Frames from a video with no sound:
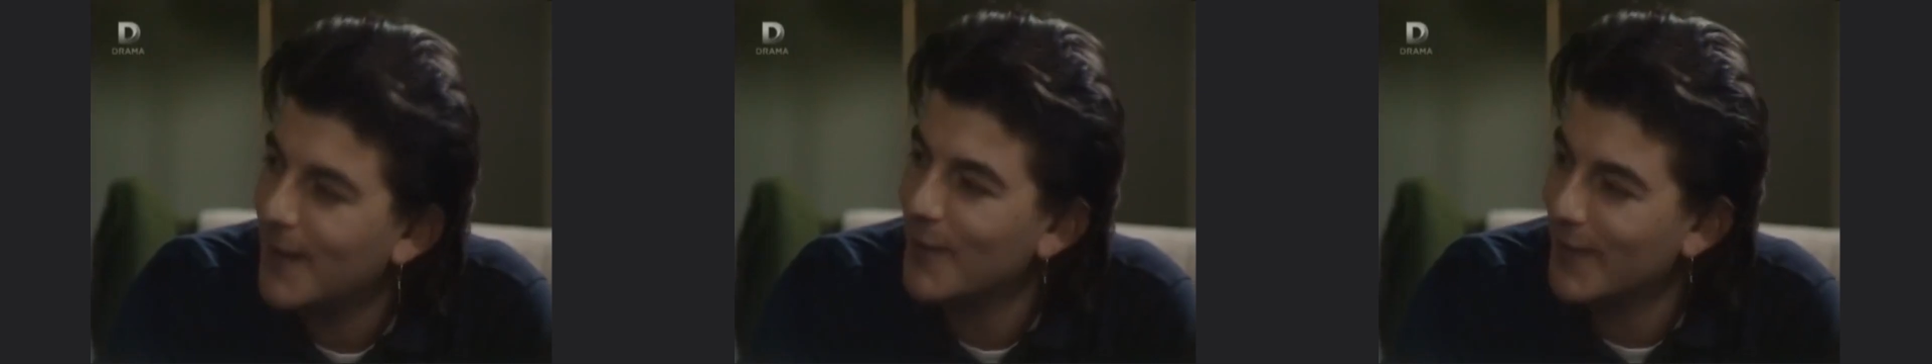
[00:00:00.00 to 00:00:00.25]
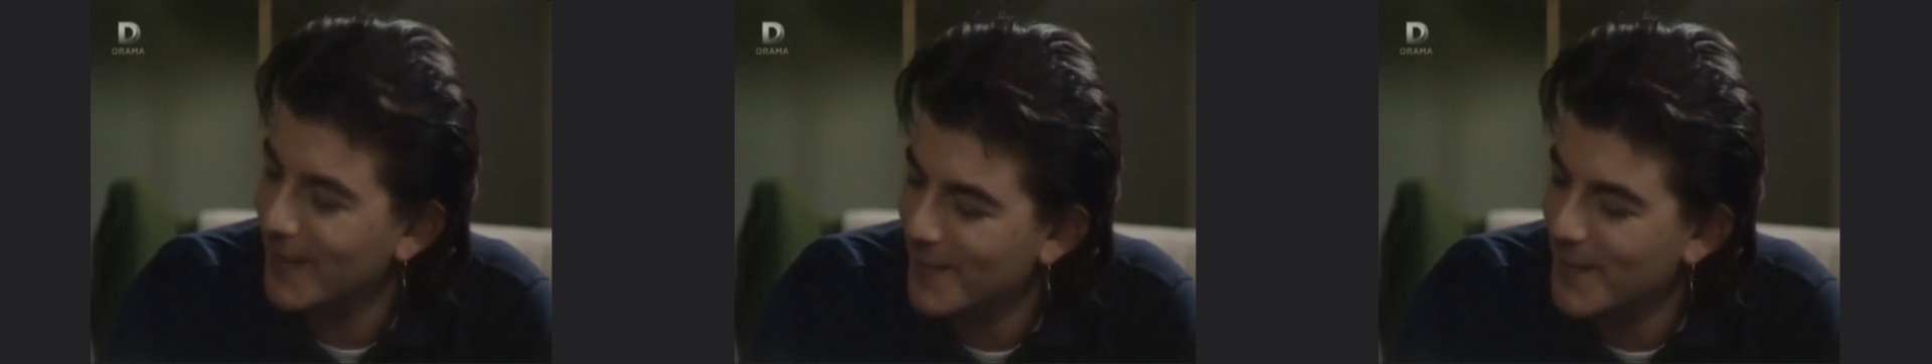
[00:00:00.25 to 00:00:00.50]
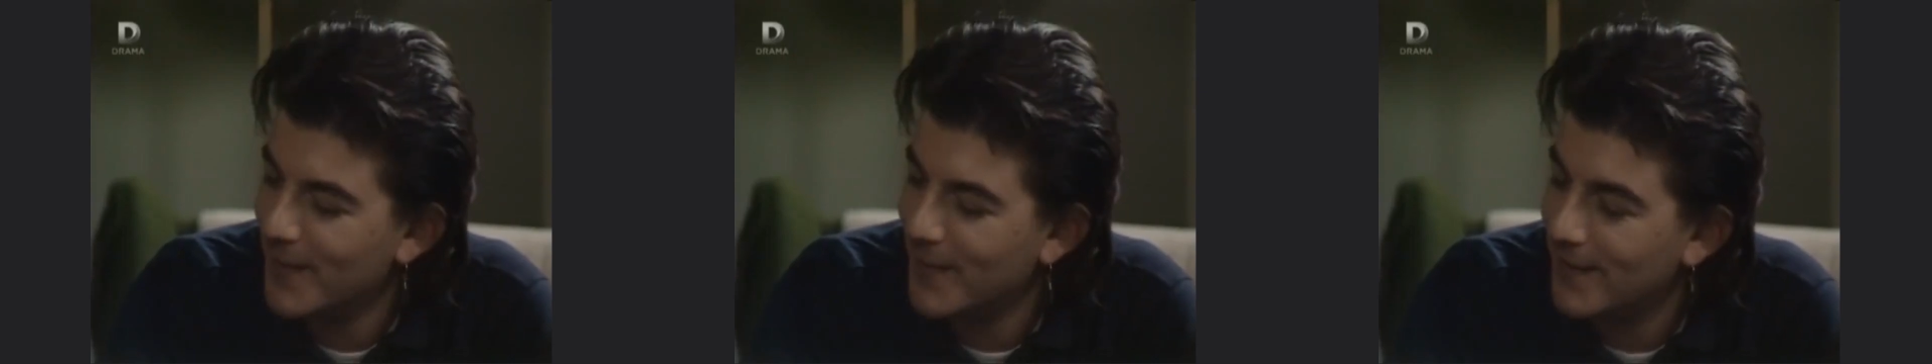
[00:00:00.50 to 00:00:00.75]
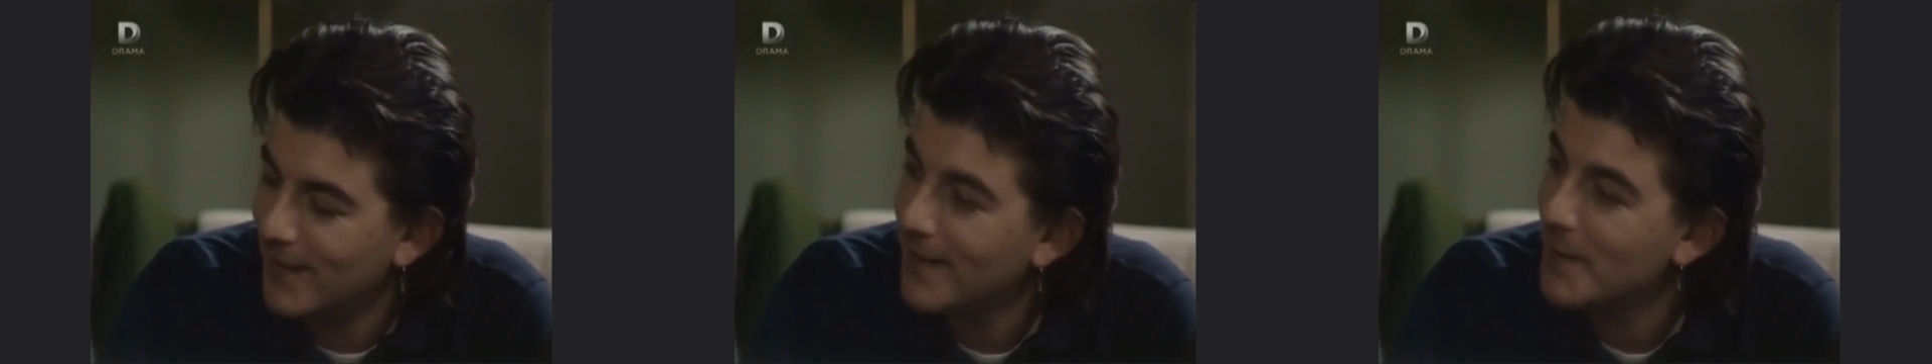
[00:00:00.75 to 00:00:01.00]
All right, Ma.
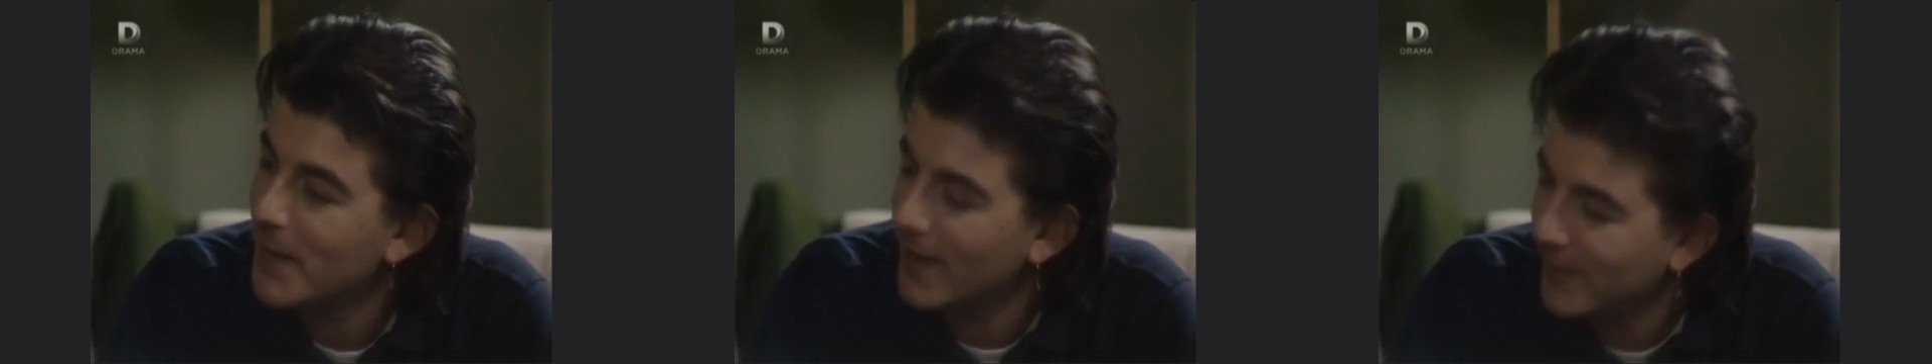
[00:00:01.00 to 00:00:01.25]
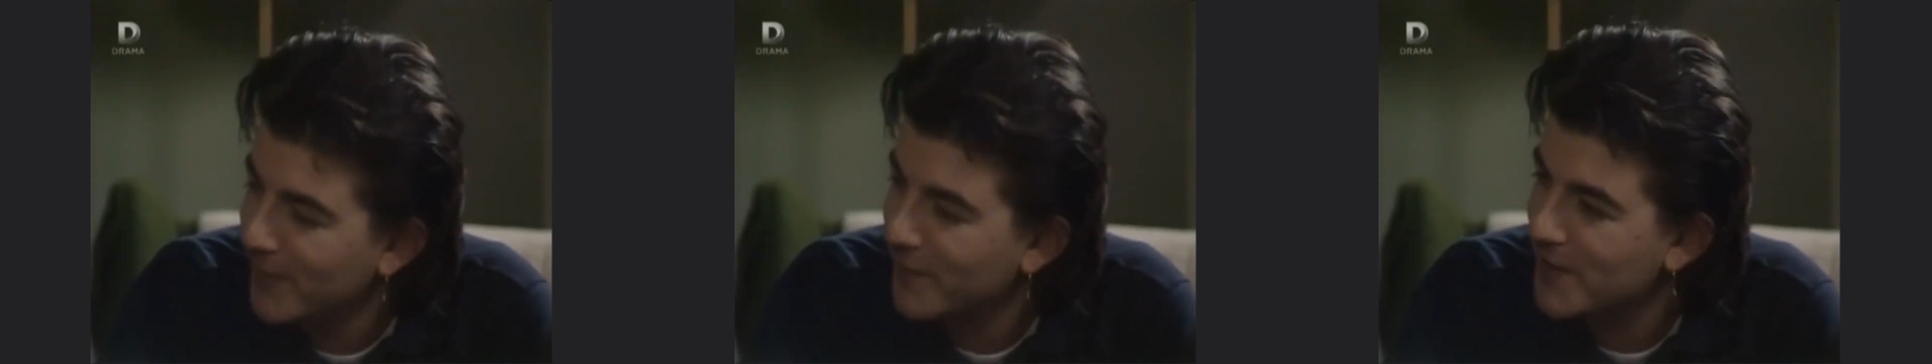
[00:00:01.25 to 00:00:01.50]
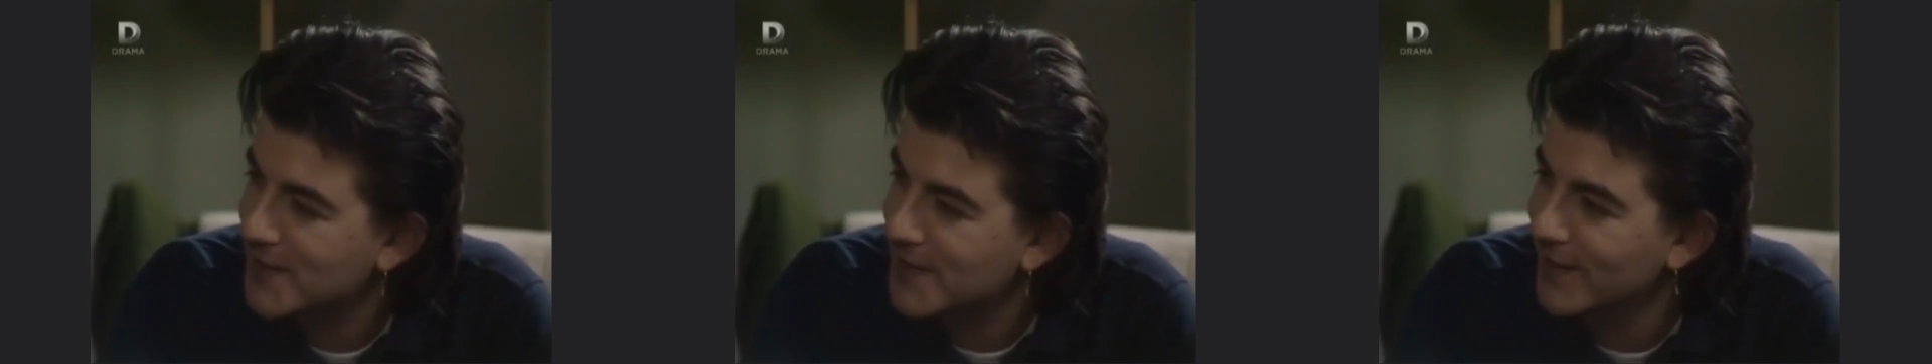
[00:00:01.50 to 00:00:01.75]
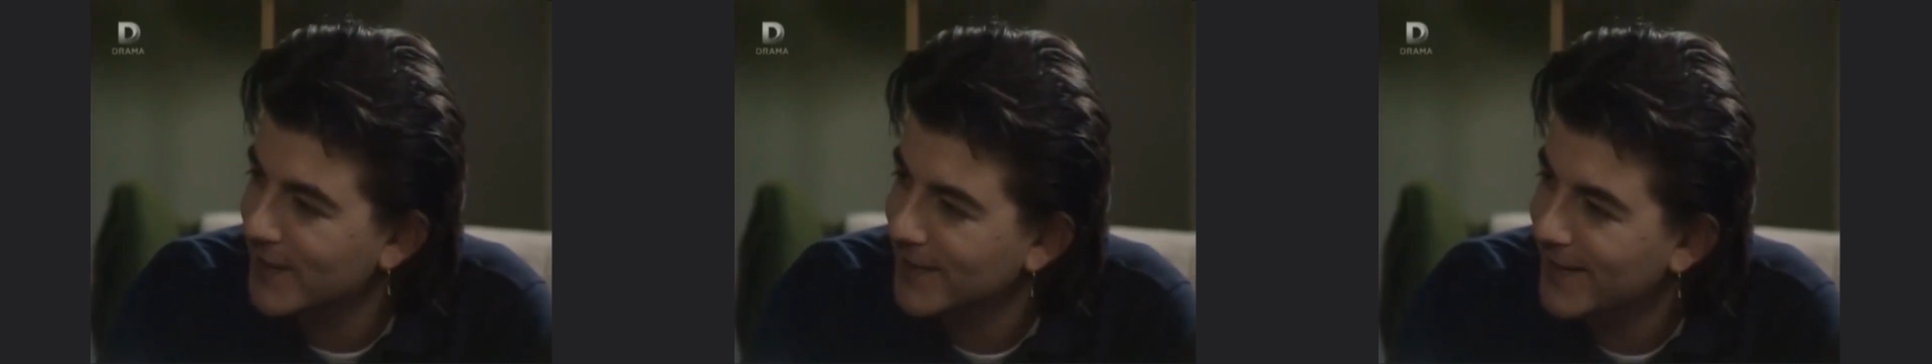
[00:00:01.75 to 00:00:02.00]
But only if you're
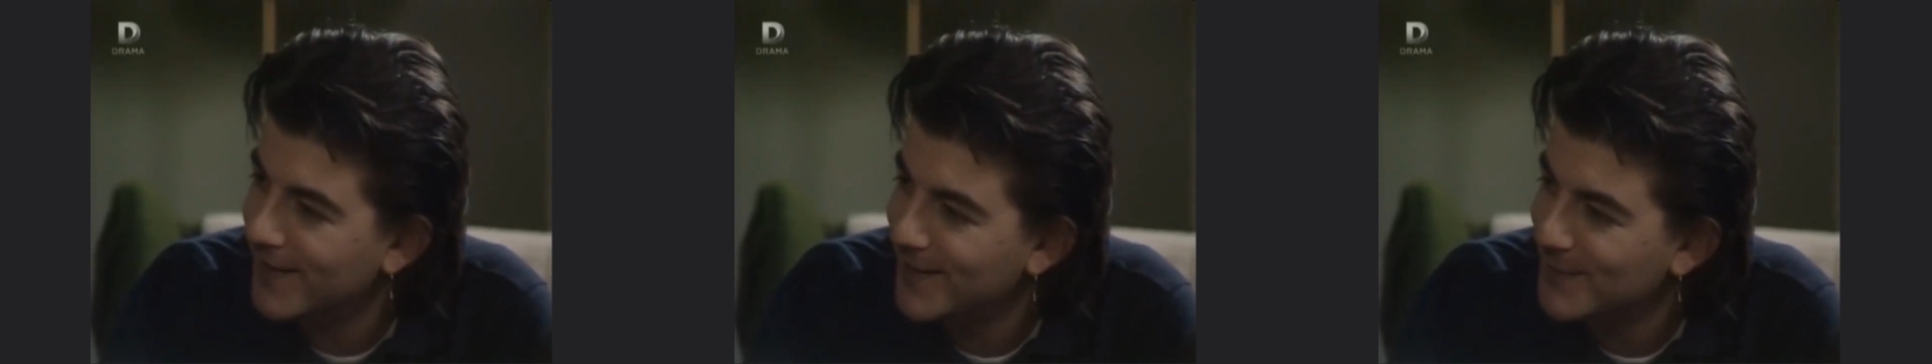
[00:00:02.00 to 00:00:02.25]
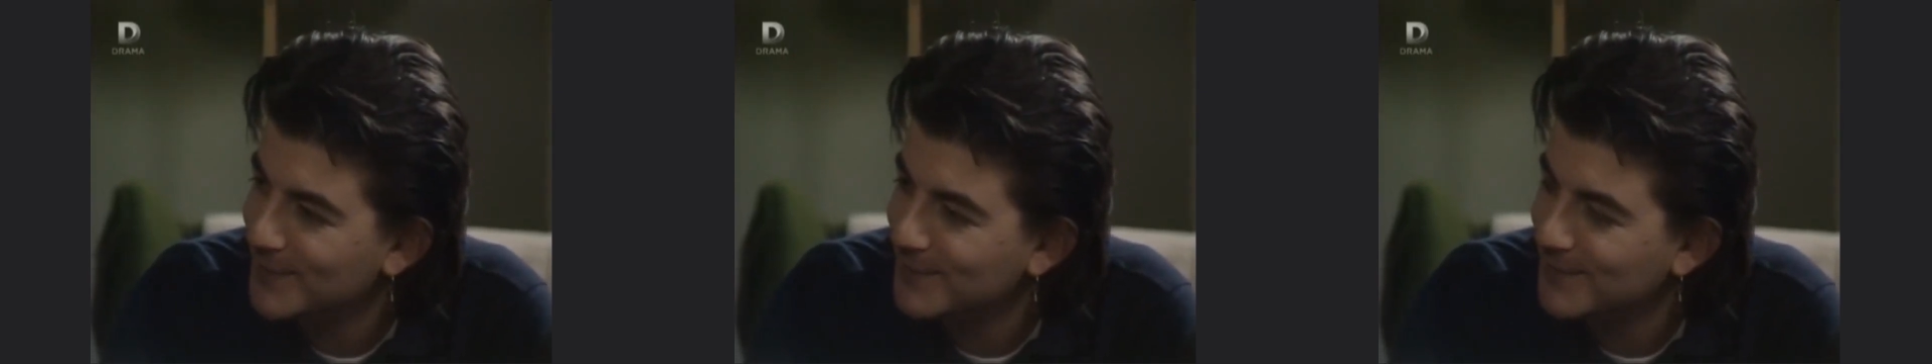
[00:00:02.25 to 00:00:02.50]
certain. Oh.